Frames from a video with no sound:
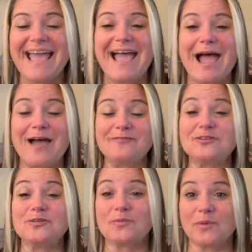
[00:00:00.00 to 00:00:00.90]

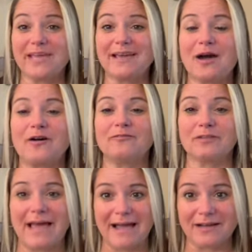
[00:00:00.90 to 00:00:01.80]
After the week of
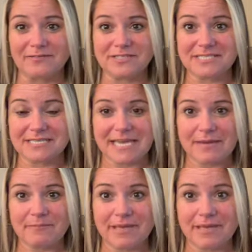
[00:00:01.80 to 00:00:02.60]
lack of sleep,